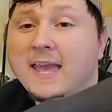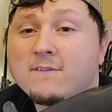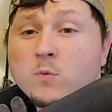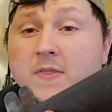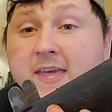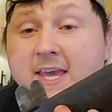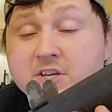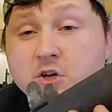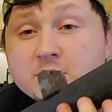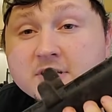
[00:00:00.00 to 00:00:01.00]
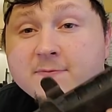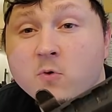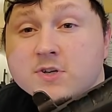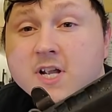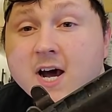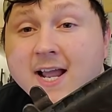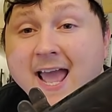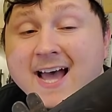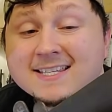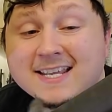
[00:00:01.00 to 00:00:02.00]
Even with the issues this forestock
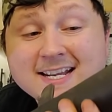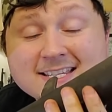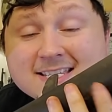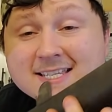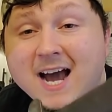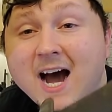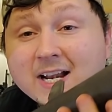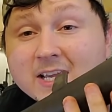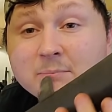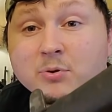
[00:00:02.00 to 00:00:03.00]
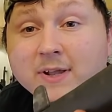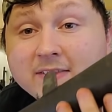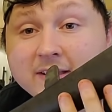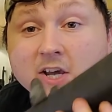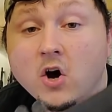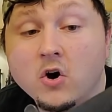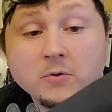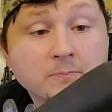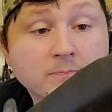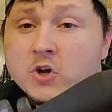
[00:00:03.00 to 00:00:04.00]
has, it is not completely
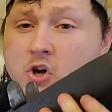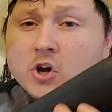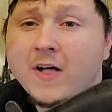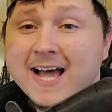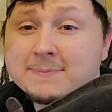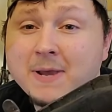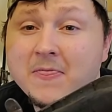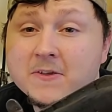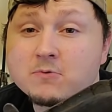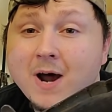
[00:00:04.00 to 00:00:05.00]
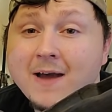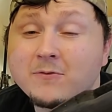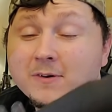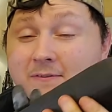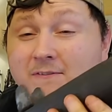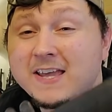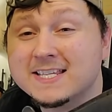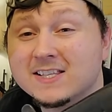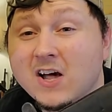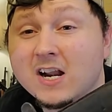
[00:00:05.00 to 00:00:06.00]
gone. You could glass bed this rifle and fix
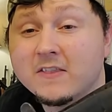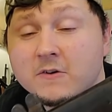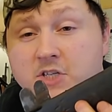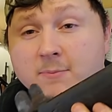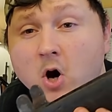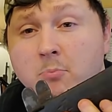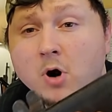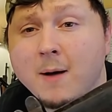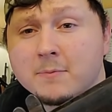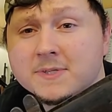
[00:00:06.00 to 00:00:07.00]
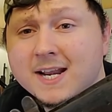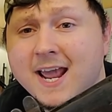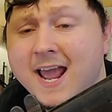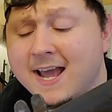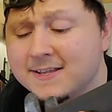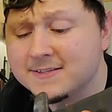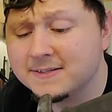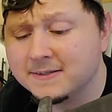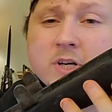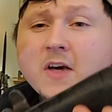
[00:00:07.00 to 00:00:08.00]
a lot of those small problems that it has.
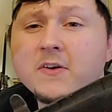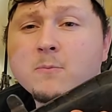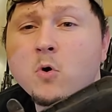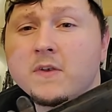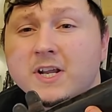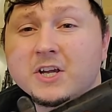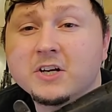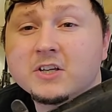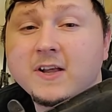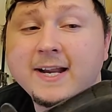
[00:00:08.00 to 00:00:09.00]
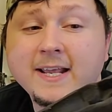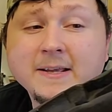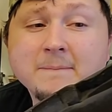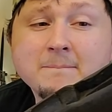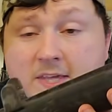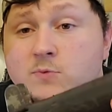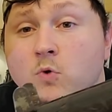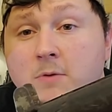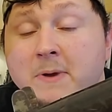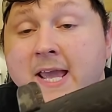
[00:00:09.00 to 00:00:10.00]
With nothing more than a good cleaning, this
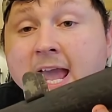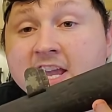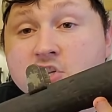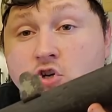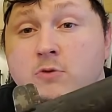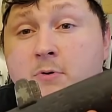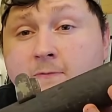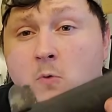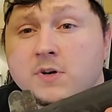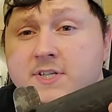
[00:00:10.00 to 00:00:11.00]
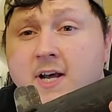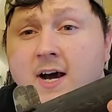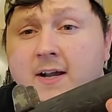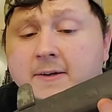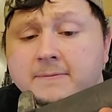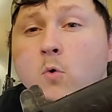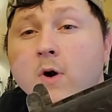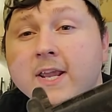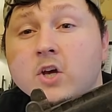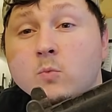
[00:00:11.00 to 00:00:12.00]
would be a shootable forestock for
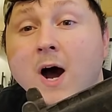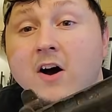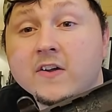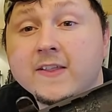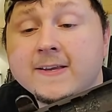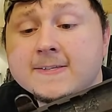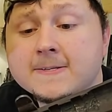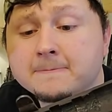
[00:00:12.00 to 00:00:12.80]
a good while at least.